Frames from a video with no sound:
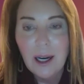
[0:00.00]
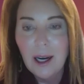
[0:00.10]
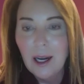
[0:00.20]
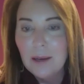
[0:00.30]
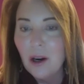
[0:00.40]

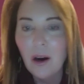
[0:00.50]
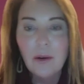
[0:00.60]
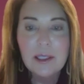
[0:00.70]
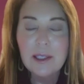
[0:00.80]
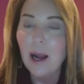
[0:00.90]
I'm
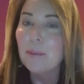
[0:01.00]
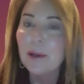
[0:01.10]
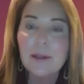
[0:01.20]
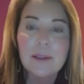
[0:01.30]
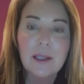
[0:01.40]
always
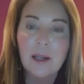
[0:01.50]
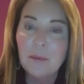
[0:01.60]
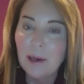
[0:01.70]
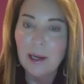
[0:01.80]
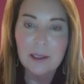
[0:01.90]
happy to
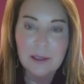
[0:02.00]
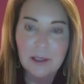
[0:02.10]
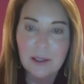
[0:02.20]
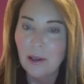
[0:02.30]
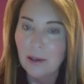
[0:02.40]
come back
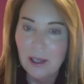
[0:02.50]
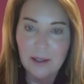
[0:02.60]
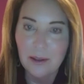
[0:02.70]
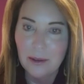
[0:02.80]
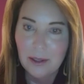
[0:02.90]
to
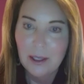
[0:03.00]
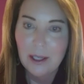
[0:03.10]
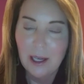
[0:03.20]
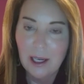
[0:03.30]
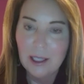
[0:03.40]
Colorado.
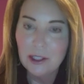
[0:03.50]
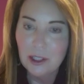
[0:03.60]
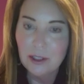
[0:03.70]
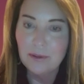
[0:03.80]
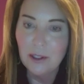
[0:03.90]
I
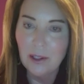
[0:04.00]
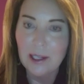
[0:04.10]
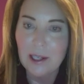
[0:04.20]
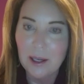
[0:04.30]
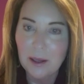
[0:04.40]
just feel
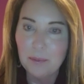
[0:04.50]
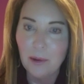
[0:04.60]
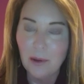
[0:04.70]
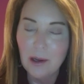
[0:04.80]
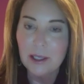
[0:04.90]
like I
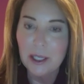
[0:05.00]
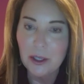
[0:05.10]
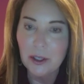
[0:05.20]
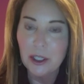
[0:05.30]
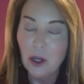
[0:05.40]
belong
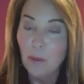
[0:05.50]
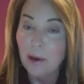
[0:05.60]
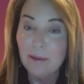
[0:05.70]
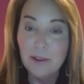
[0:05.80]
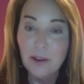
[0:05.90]
here, but
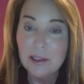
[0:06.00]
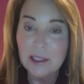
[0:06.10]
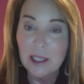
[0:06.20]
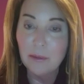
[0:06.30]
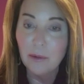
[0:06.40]
I feel that
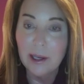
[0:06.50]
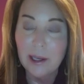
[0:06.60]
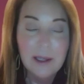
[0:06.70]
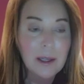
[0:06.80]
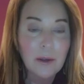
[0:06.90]
same
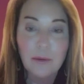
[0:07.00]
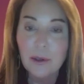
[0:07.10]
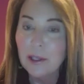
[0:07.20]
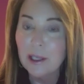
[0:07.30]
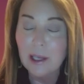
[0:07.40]
way
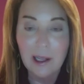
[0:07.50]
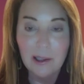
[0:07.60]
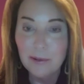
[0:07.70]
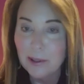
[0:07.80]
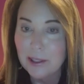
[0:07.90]
really in
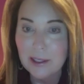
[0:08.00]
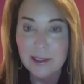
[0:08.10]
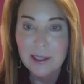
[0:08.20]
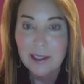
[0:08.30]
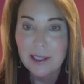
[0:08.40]
California.
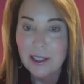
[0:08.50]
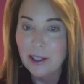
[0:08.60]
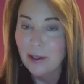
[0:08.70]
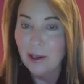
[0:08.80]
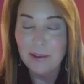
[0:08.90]

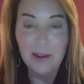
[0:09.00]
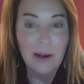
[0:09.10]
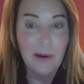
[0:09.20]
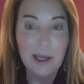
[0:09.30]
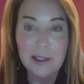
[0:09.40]
I feel
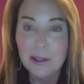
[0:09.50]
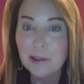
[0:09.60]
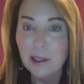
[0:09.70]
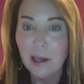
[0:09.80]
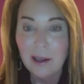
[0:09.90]
that way in
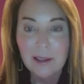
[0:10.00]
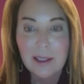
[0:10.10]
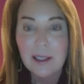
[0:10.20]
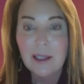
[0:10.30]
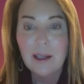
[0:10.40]
Utah,
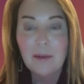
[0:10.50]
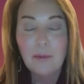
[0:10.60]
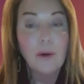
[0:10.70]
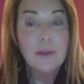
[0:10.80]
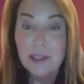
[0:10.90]

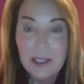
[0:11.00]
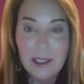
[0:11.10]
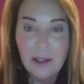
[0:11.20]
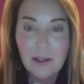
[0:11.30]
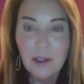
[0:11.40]
mostly in
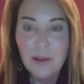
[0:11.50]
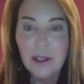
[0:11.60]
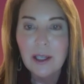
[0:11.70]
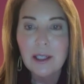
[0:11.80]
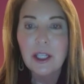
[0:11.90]

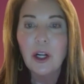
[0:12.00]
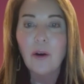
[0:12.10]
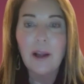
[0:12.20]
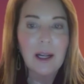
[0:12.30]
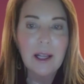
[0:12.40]
Arizona,
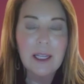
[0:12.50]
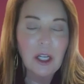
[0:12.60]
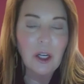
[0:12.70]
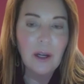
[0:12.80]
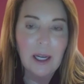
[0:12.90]

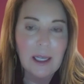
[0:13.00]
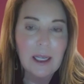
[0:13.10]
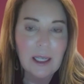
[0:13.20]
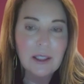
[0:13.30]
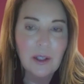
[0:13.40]

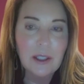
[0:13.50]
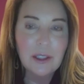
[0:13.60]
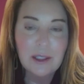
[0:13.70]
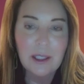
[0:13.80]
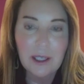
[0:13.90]
so I
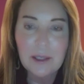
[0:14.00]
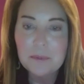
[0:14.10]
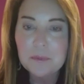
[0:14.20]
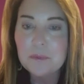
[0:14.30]
just dig it.